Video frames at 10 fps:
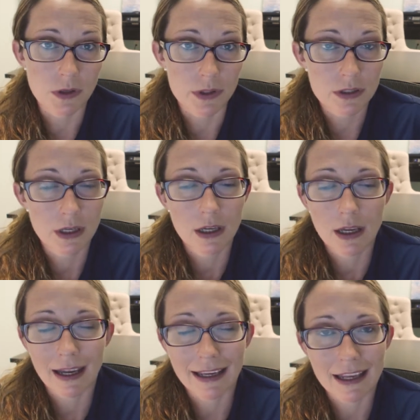So it's,
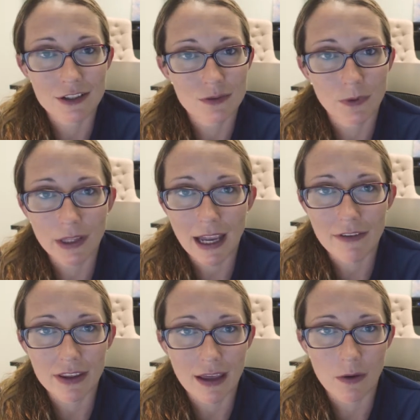again, just really
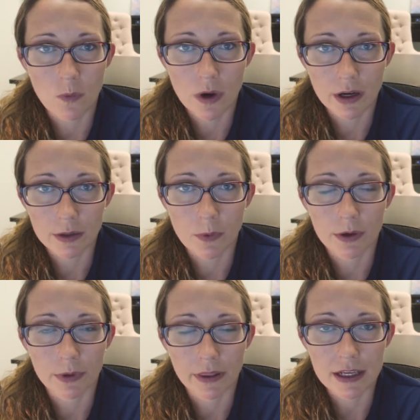having that
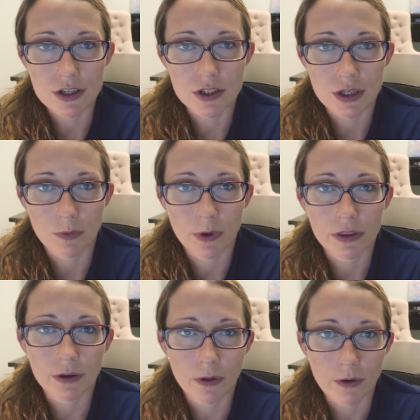one-on-one relationship
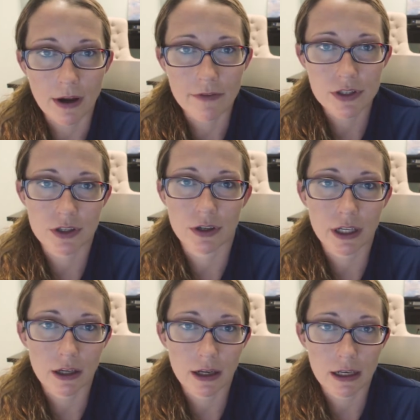with your loan officer
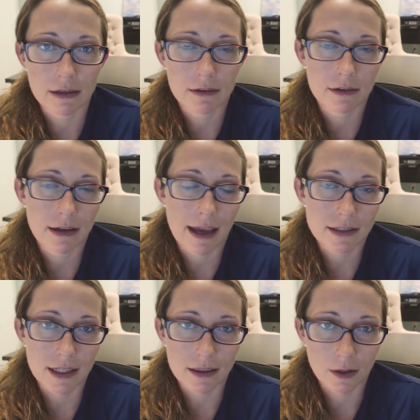and
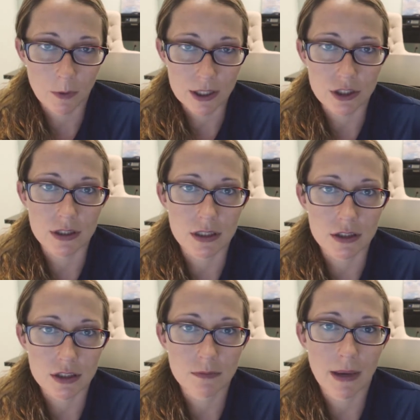asking the questions
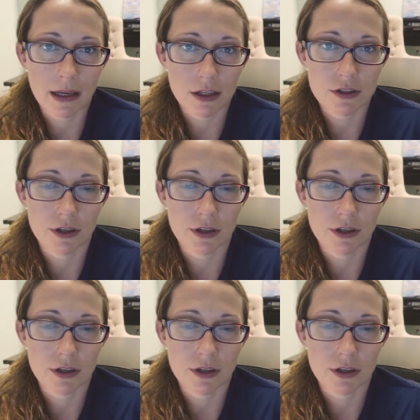and just making